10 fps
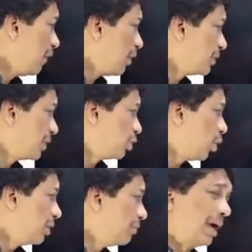for
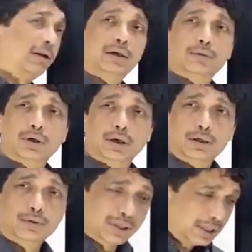cystoid macular edema.
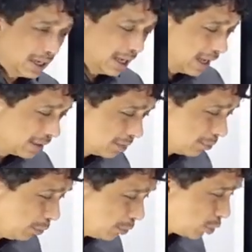You see,
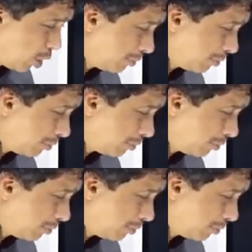the most